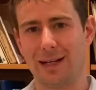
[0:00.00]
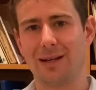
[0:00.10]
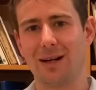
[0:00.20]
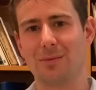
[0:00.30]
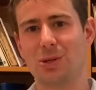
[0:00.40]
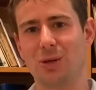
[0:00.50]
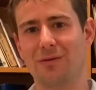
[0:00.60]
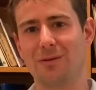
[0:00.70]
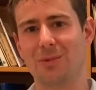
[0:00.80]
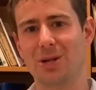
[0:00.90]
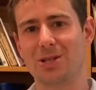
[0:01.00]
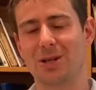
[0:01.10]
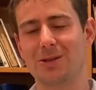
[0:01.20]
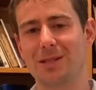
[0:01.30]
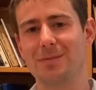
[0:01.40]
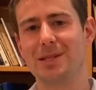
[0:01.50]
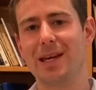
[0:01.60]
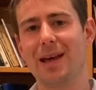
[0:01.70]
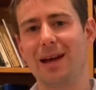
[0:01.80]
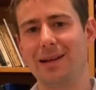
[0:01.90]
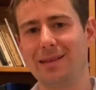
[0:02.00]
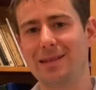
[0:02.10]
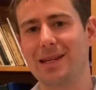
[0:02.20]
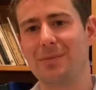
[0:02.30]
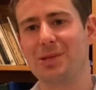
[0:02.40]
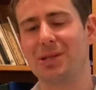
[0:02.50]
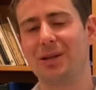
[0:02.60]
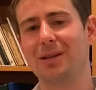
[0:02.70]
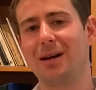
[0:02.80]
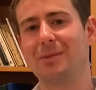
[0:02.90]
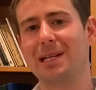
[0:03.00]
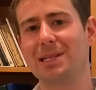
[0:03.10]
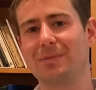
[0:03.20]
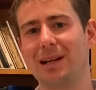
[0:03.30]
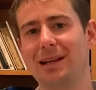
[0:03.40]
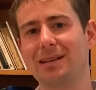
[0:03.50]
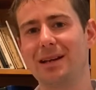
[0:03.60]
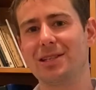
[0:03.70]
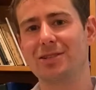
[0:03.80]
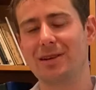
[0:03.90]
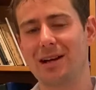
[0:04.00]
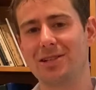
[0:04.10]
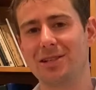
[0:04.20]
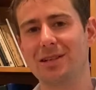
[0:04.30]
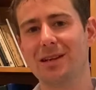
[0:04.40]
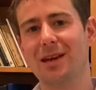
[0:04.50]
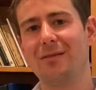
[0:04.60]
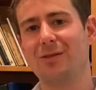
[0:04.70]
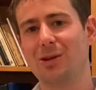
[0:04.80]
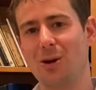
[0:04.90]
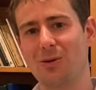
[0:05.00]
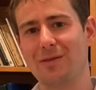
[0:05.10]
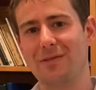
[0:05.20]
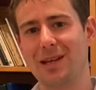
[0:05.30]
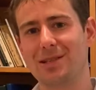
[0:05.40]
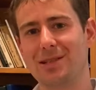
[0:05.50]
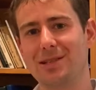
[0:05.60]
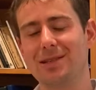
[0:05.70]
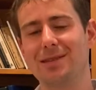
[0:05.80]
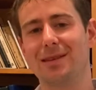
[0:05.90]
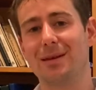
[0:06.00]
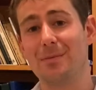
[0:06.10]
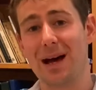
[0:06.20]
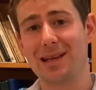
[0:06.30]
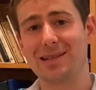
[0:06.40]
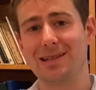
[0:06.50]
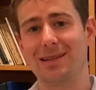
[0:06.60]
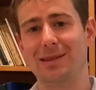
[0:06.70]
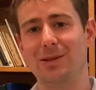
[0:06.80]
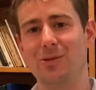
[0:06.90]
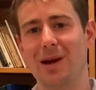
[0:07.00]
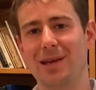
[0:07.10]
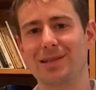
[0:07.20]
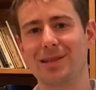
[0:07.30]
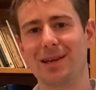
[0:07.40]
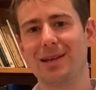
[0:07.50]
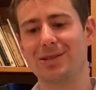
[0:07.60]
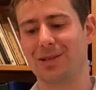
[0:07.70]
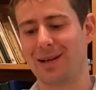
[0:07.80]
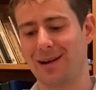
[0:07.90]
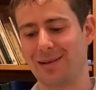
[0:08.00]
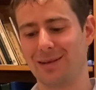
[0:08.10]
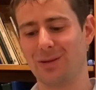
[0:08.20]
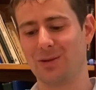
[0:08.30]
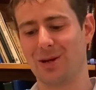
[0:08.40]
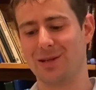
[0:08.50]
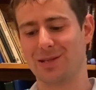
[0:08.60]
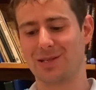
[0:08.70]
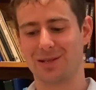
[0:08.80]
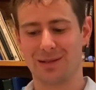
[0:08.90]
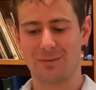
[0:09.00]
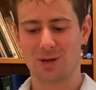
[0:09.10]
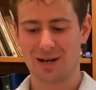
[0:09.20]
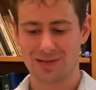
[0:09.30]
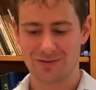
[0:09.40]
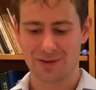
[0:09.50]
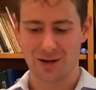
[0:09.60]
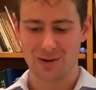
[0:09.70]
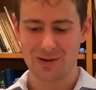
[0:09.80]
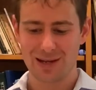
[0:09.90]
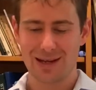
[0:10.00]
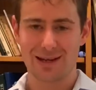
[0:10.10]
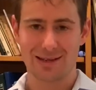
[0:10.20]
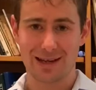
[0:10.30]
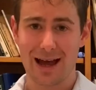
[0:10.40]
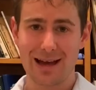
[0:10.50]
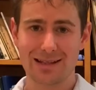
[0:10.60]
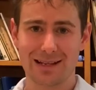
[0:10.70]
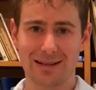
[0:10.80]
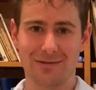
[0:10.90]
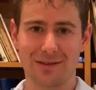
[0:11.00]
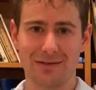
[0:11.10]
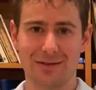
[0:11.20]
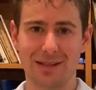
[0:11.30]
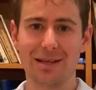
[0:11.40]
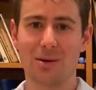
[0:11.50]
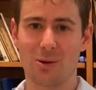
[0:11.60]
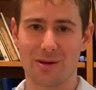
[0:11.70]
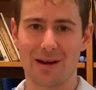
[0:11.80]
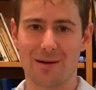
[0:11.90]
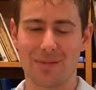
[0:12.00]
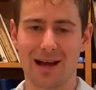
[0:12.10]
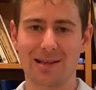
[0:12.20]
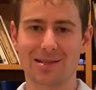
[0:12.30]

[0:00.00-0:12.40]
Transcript: I'm Tor from Pro Stock Tips, and in this episode I'll be explaining a strategy for gold investors that are based in the US. So currently you'll notice that the price of gold is $18.50 or thereabouts